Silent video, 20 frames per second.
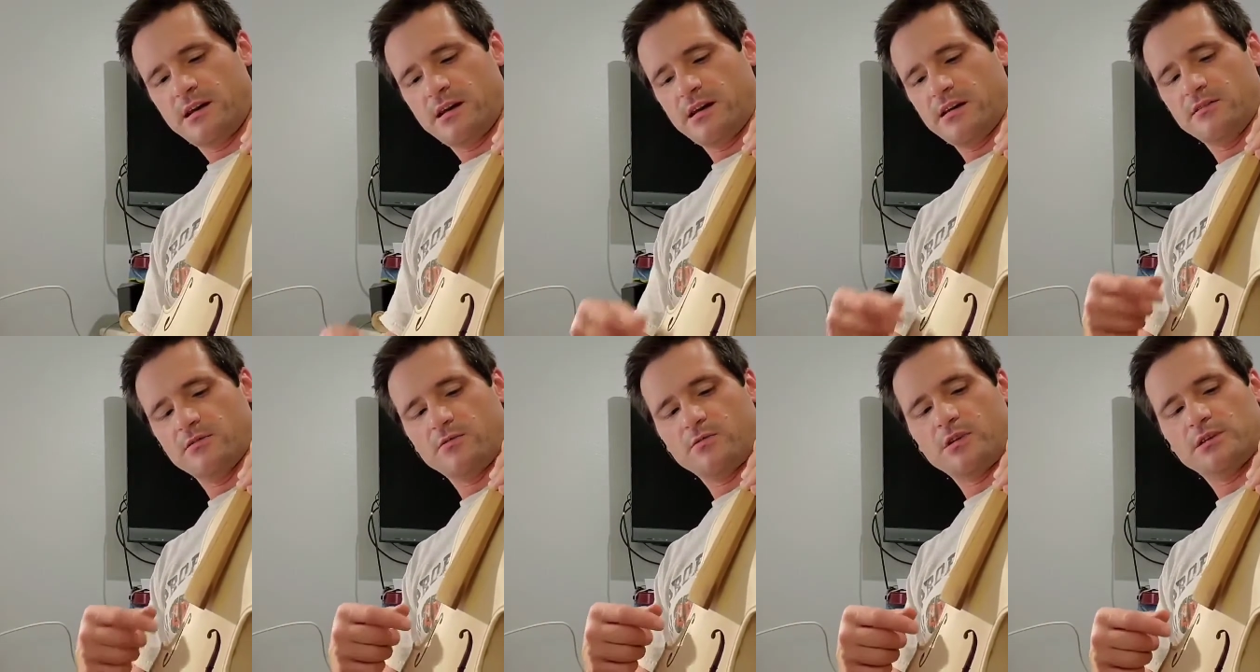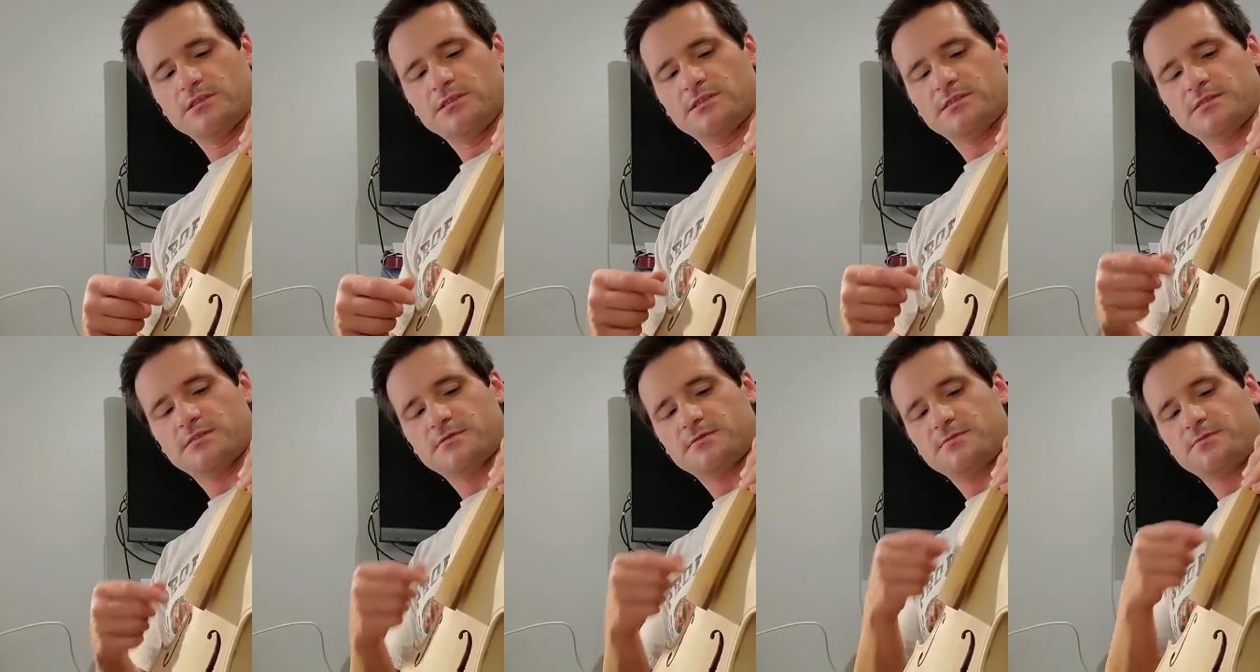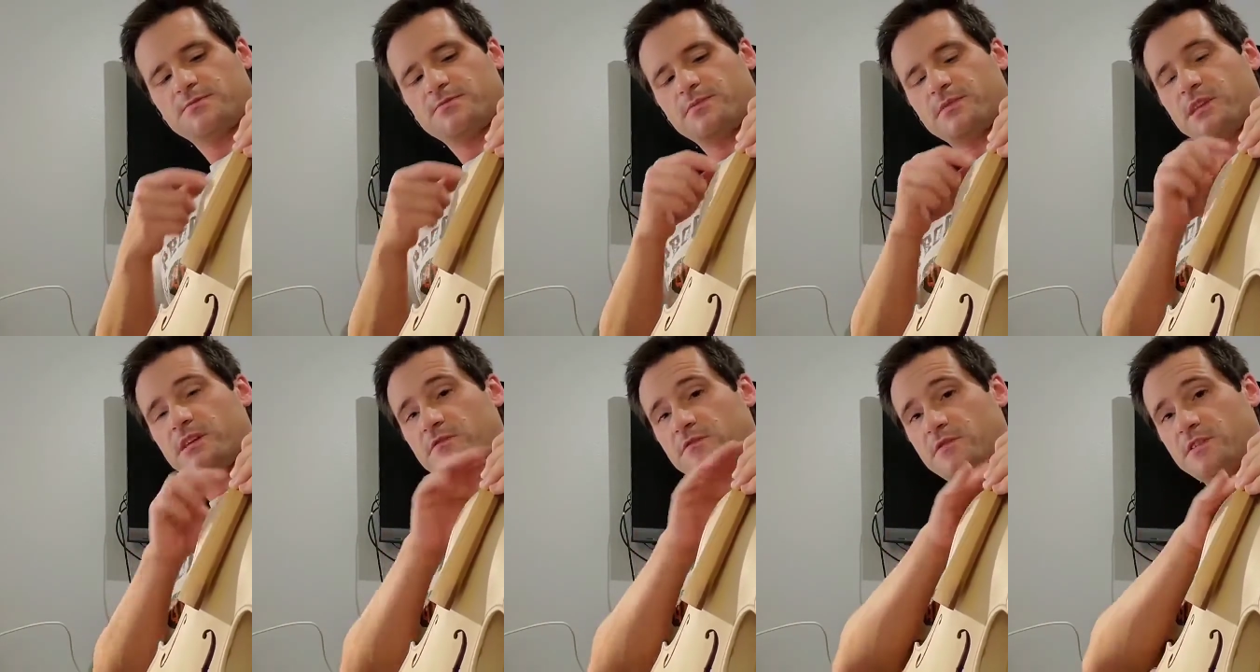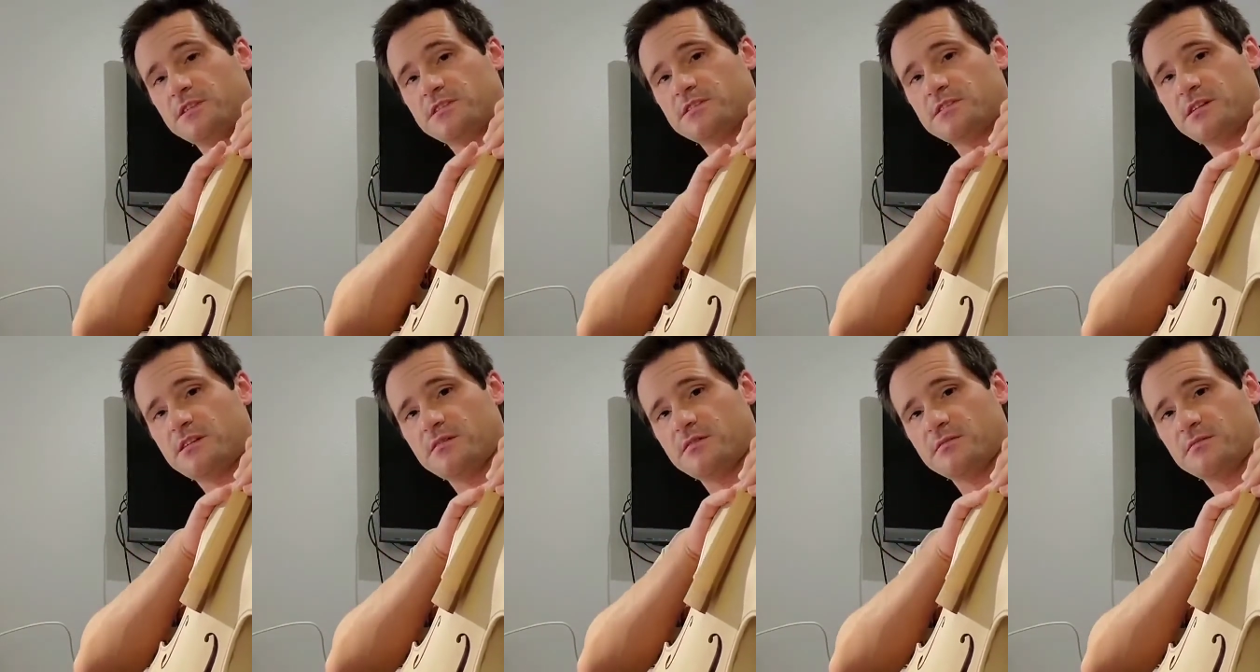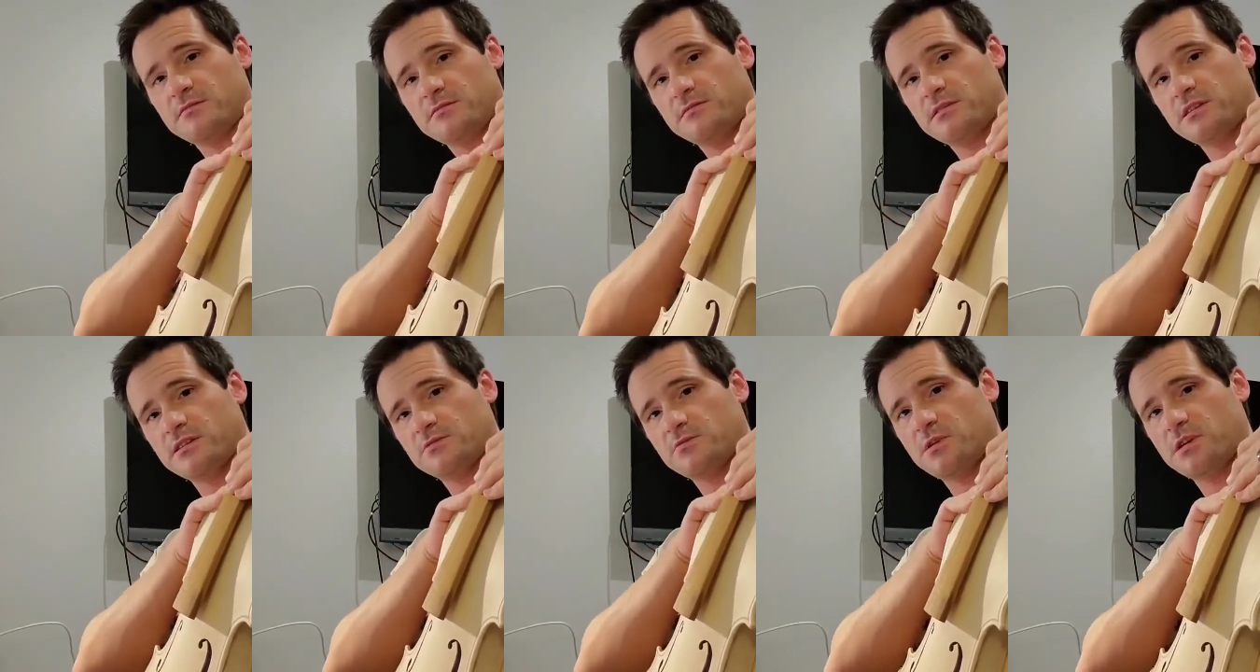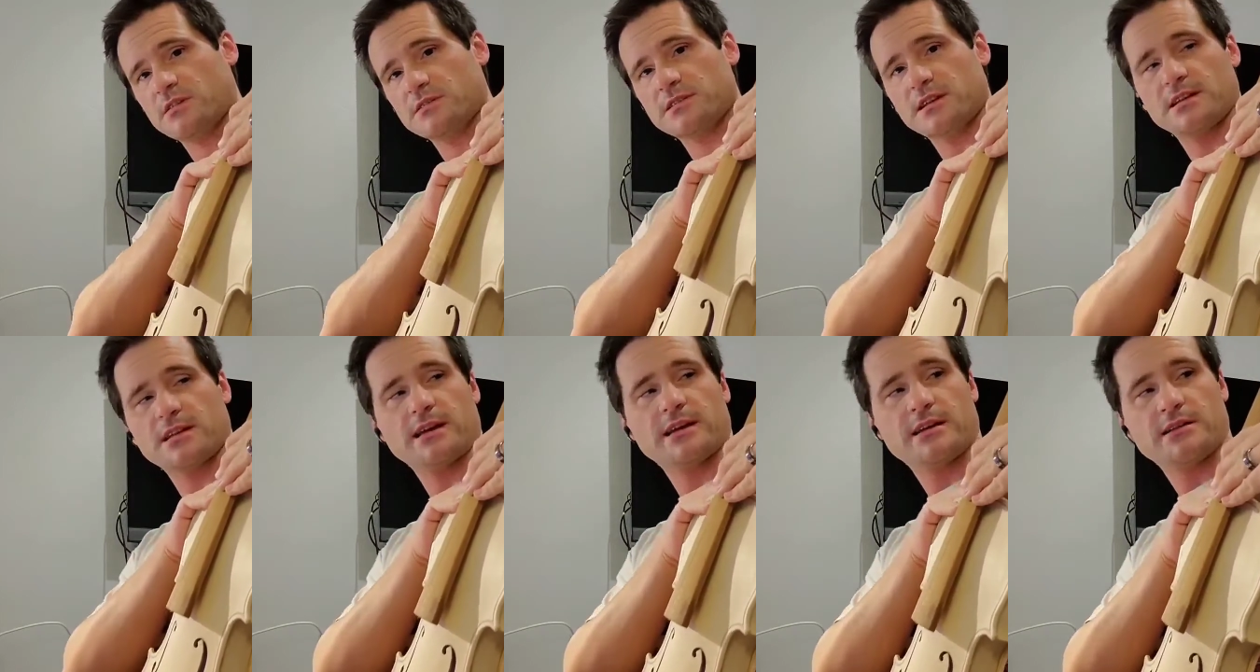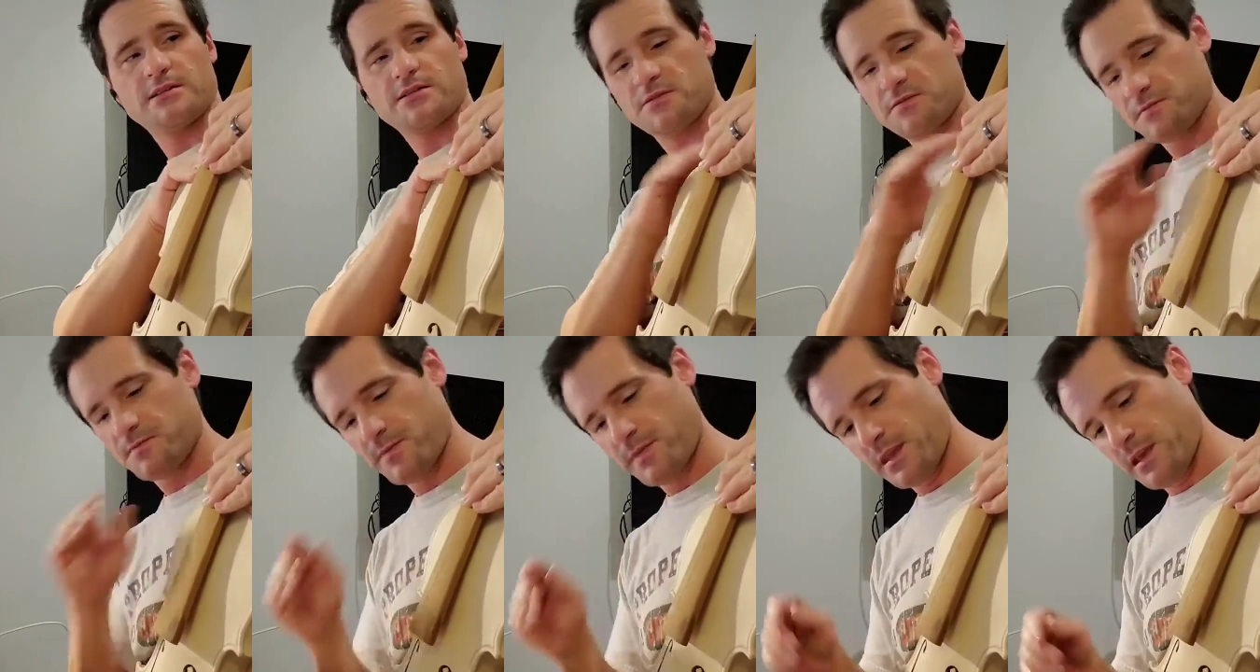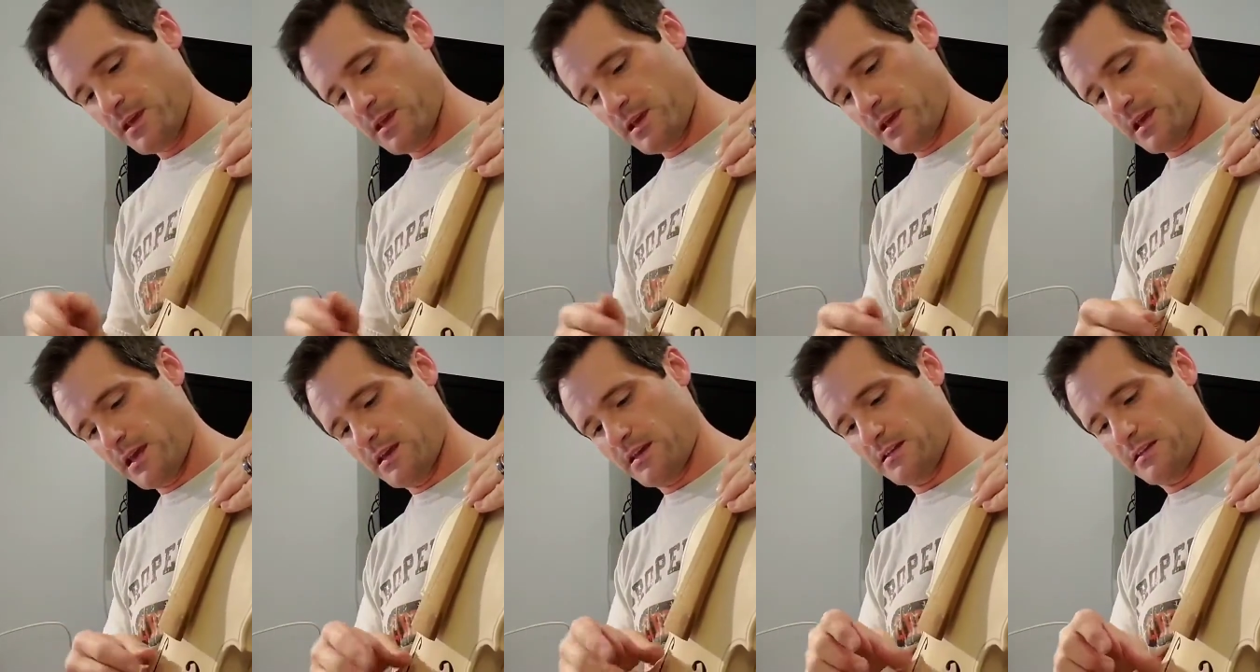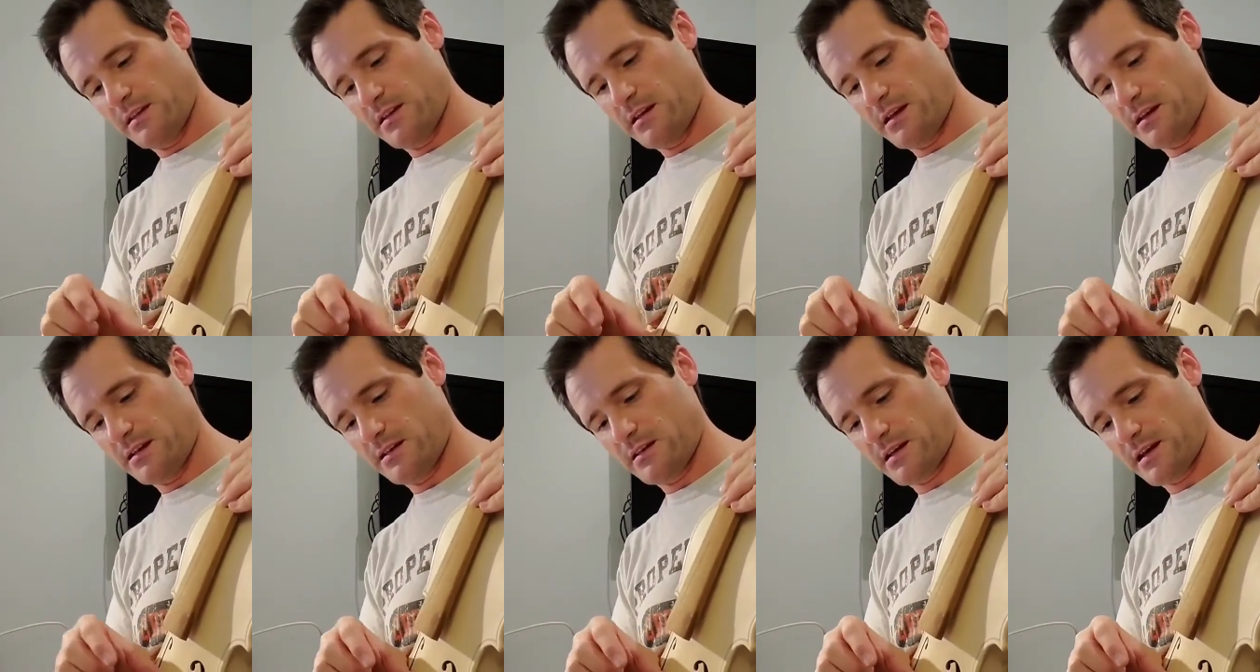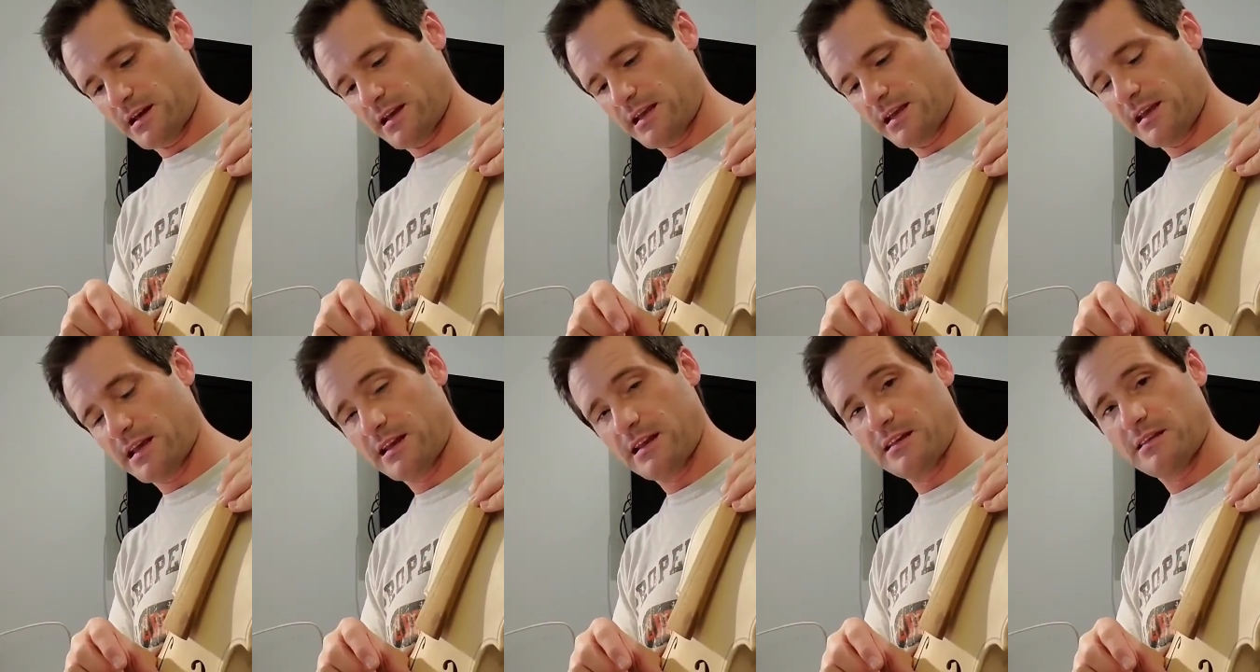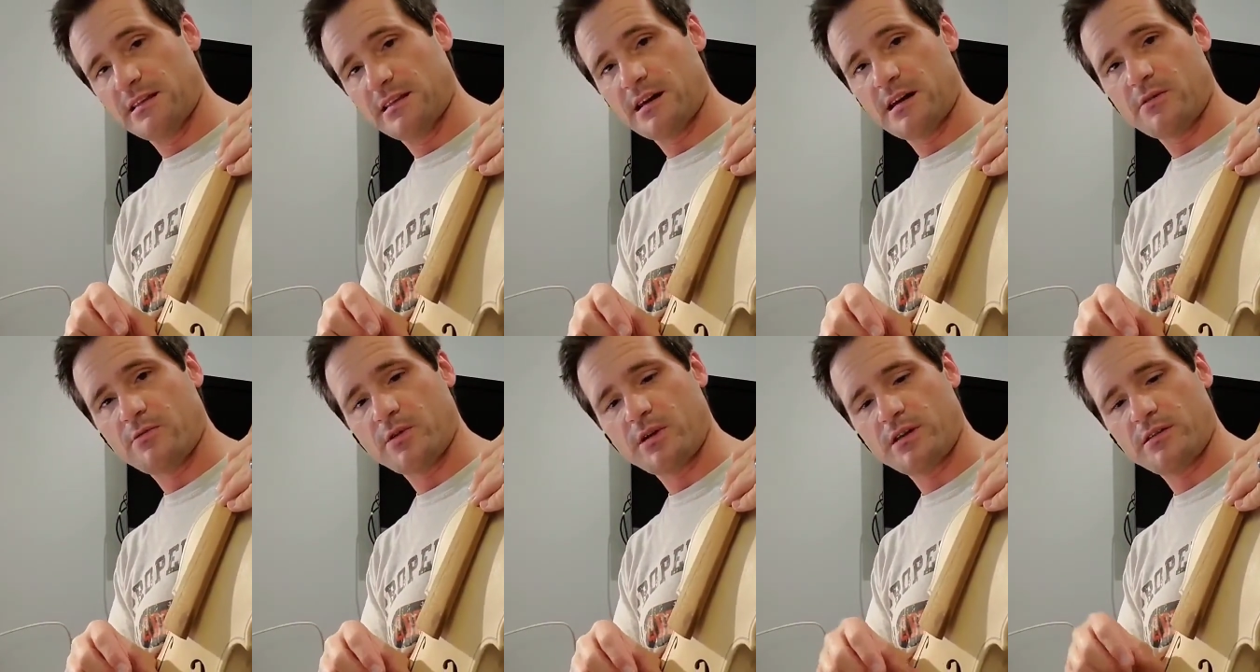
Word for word: And then once it fits there as well as I like it to, and, it, and I can get it in that way.